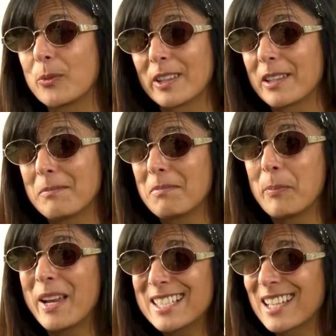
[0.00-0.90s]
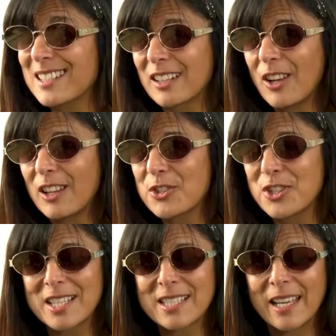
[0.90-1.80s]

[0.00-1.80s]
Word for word: really amazing technologies